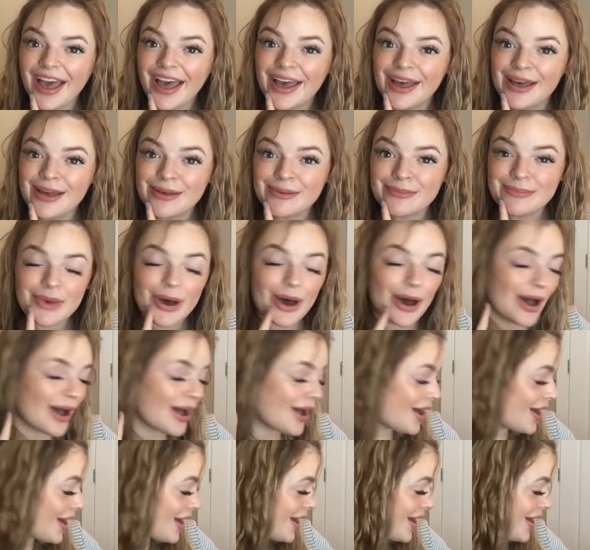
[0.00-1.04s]
am
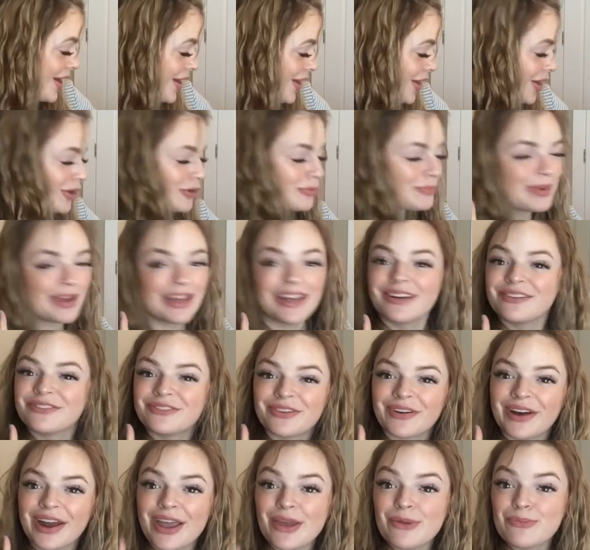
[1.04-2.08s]
hoping
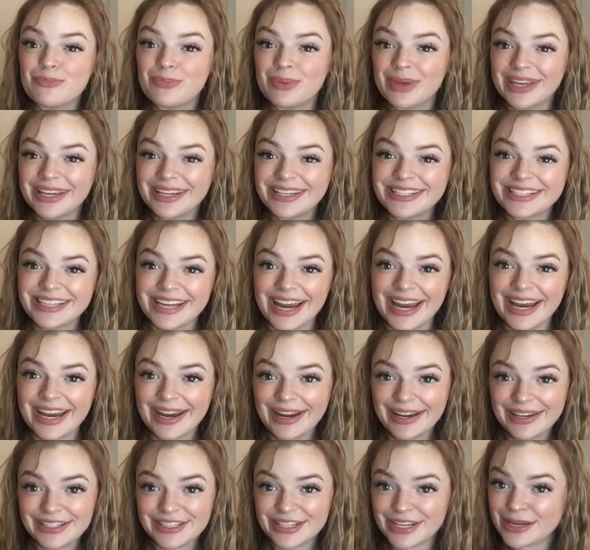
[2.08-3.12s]
for a big
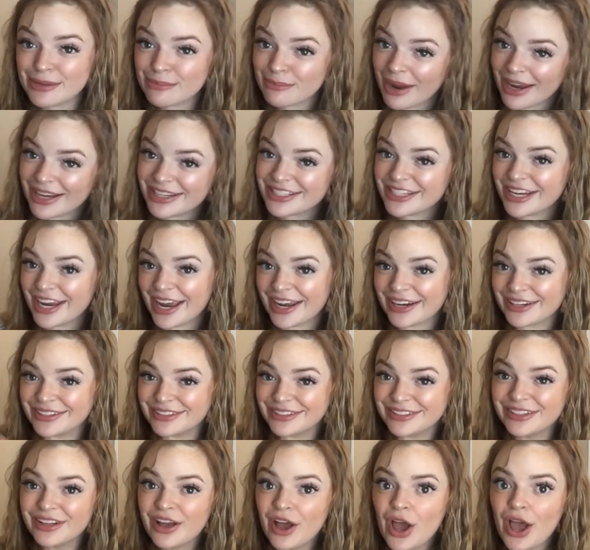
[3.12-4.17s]
change in my
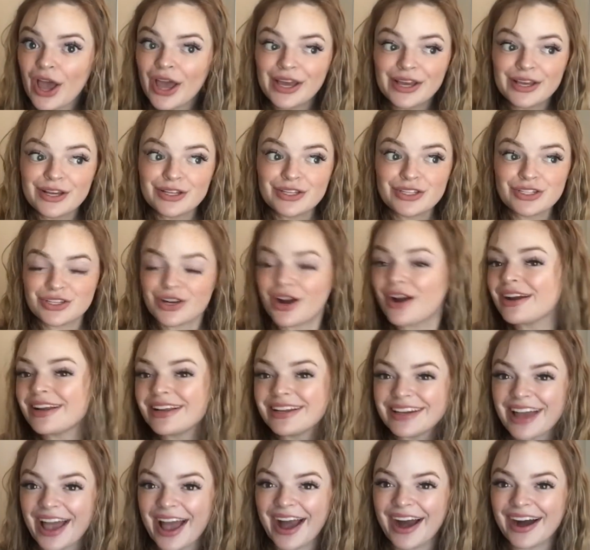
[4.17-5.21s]
channel
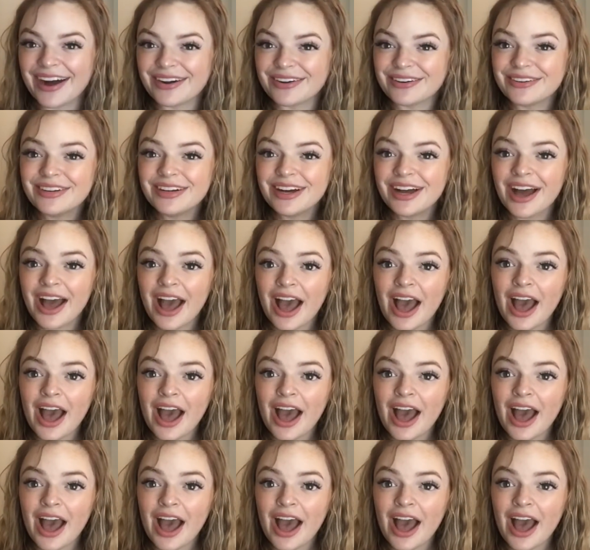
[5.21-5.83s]
starting now.